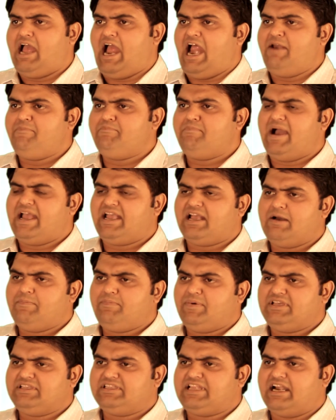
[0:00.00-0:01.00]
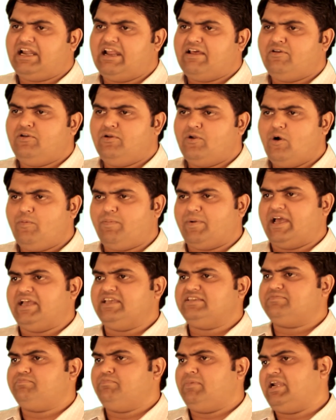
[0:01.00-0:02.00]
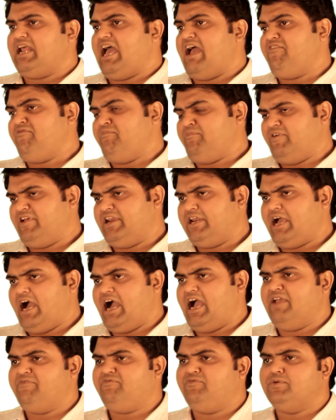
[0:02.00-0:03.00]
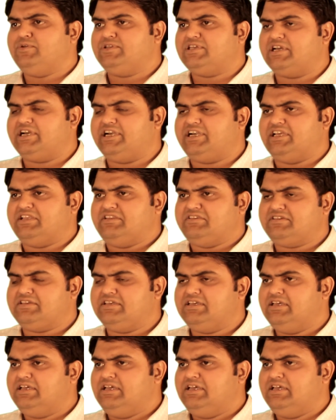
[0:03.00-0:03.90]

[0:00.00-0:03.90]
and buy companies that are low priced but have very high future returns.